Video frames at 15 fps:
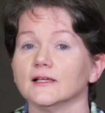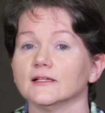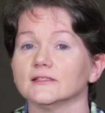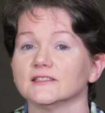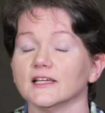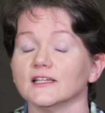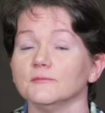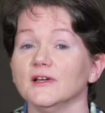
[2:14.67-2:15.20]

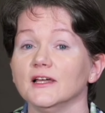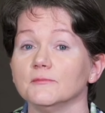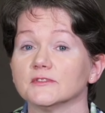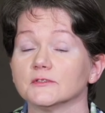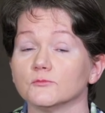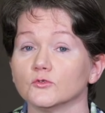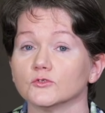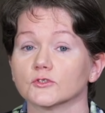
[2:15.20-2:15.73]
Ezetimibe
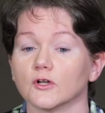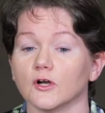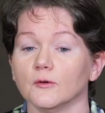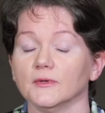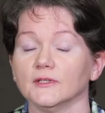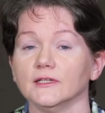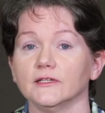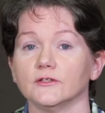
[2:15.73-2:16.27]
is most
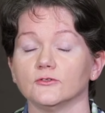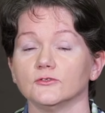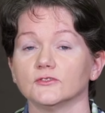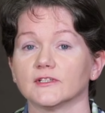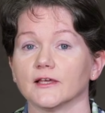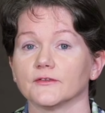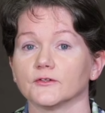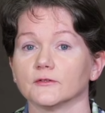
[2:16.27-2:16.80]
commonly
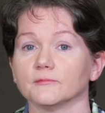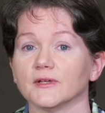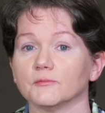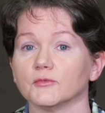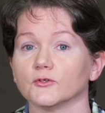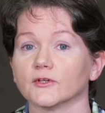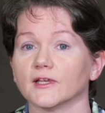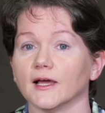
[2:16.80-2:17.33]
used either in
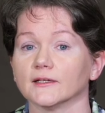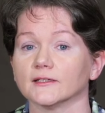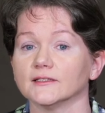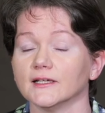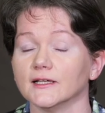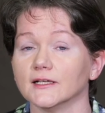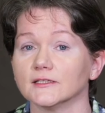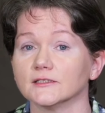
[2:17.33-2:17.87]
people who can't
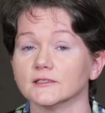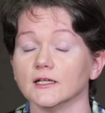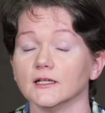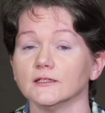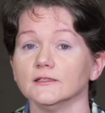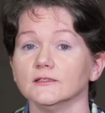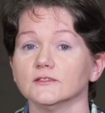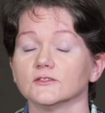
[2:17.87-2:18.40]
take
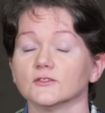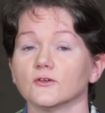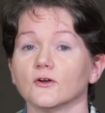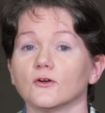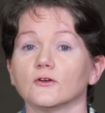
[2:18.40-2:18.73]
statins